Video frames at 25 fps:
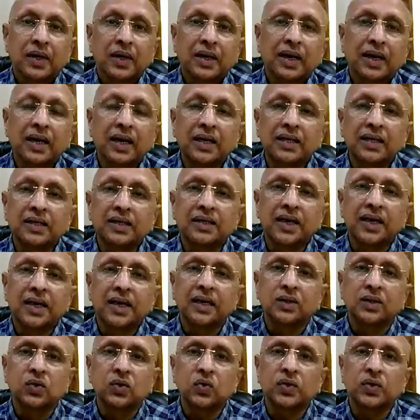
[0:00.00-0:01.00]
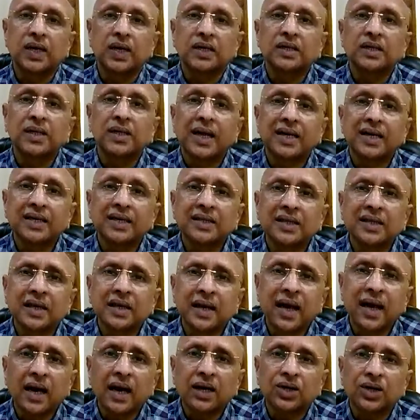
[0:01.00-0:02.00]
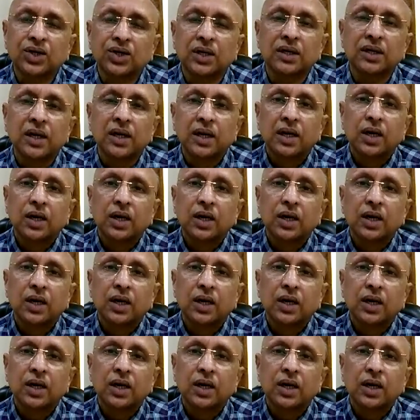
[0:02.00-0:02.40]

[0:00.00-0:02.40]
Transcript: Kill desire to, that is the reaction.